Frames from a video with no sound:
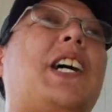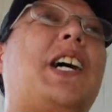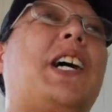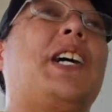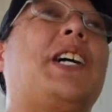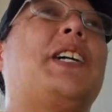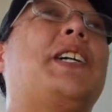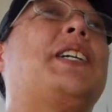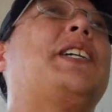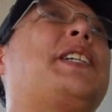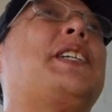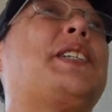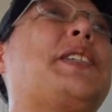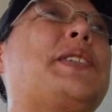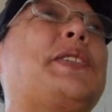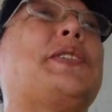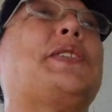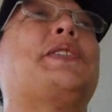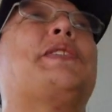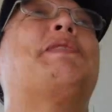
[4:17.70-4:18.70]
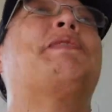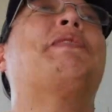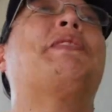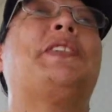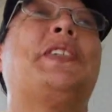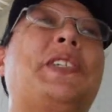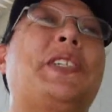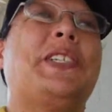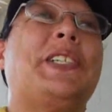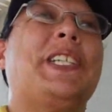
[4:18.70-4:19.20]
I goofed.
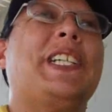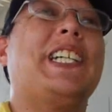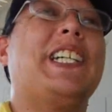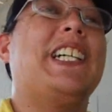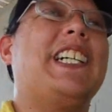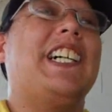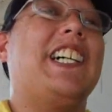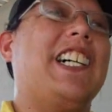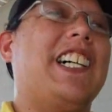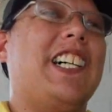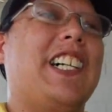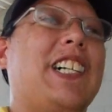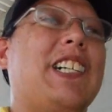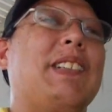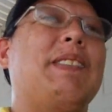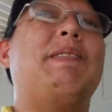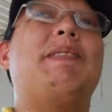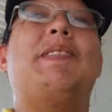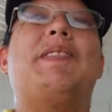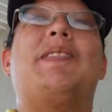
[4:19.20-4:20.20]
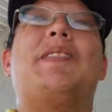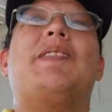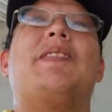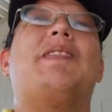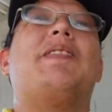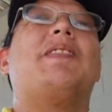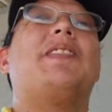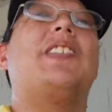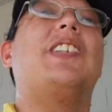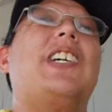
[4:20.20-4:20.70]
Uh,
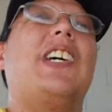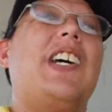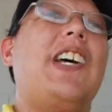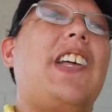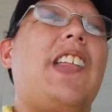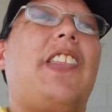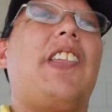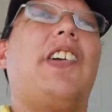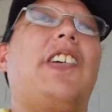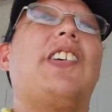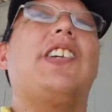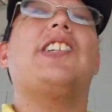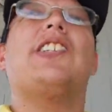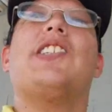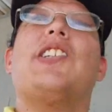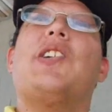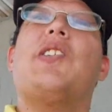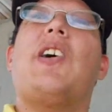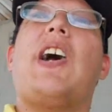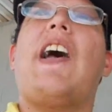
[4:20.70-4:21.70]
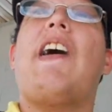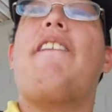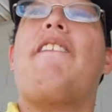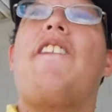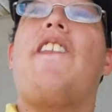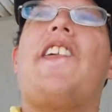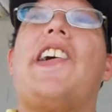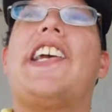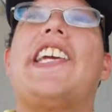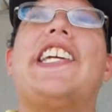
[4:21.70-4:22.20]
there is no
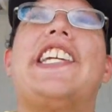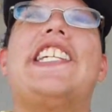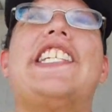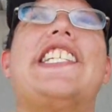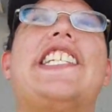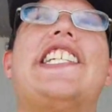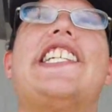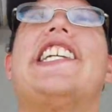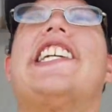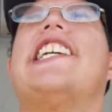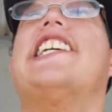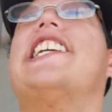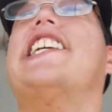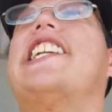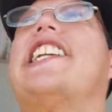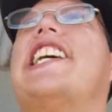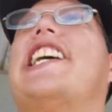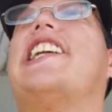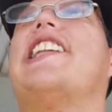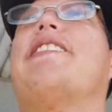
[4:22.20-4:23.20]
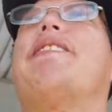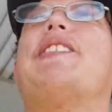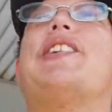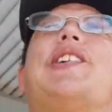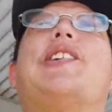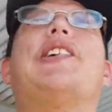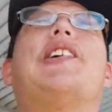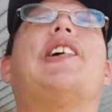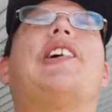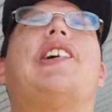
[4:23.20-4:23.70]
FYE in Alamo,
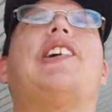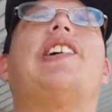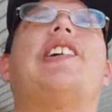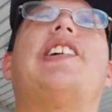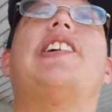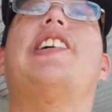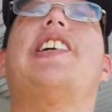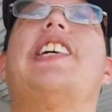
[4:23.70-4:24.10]
or